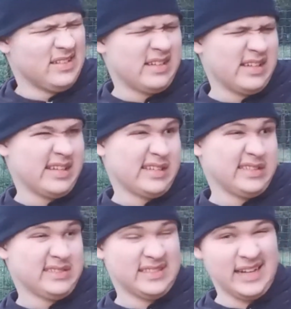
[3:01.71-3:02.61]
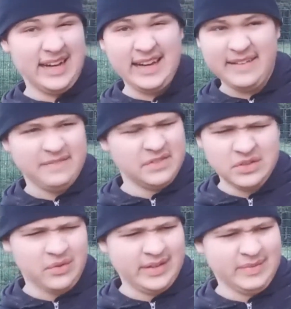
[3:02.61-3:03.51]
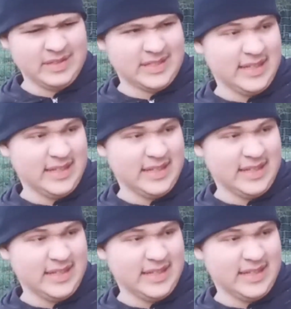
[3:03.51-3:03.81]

uh, I have no idea what